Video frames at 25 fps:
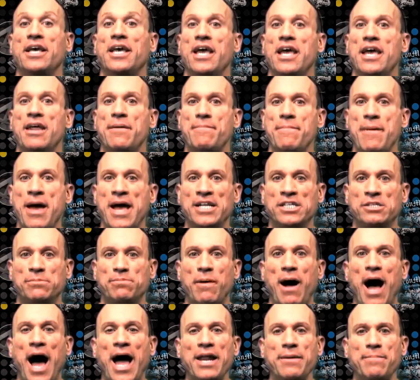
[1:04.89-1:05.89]
In men's
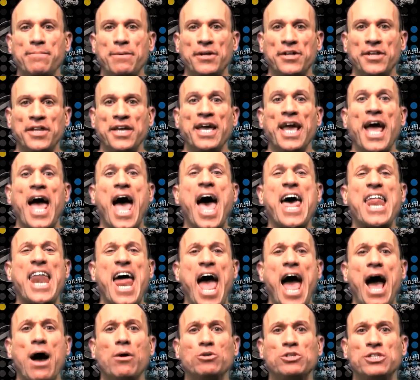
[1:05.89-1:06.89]
bodybuilding,
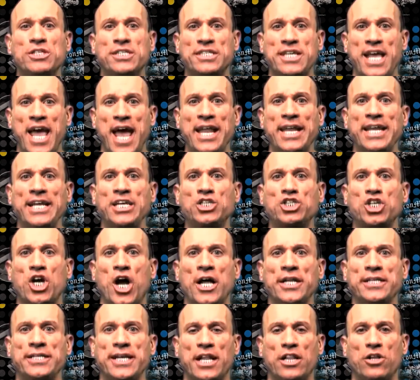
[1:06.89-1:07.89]
an outstanding
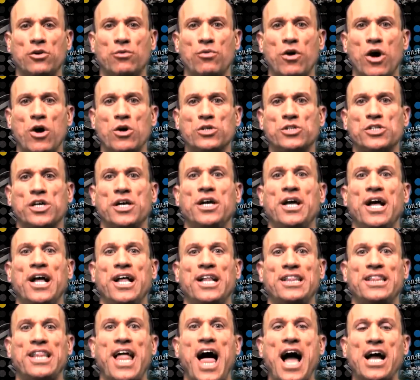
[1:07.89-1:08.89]
John De La Rosa
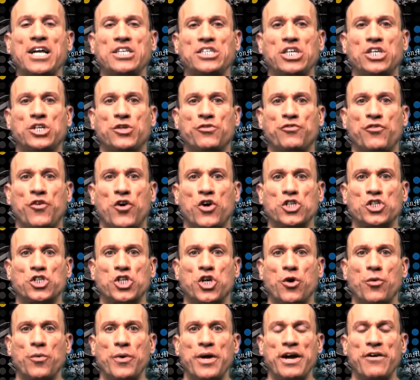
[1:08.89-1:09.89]
locked his first
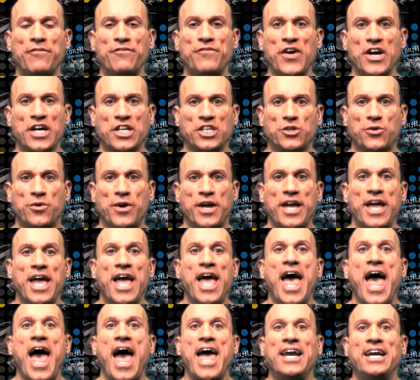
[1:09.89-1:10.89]
career victory
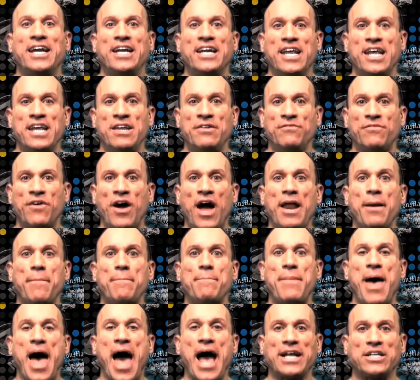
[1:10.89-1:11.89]
and an
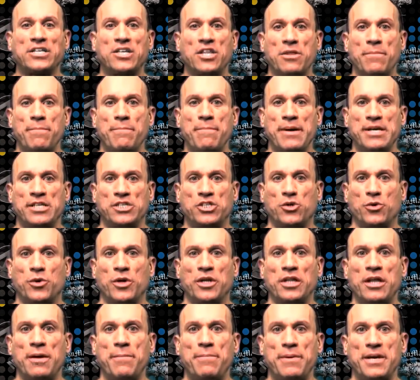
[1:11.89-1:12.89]
invite back to the Mr.
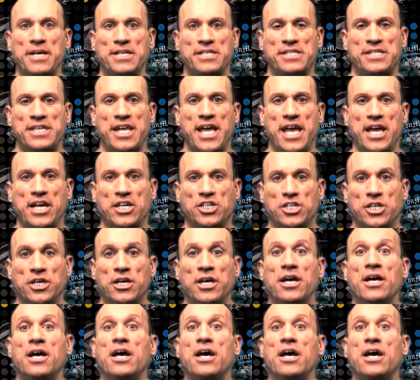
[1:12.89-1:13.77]
Olympia stage.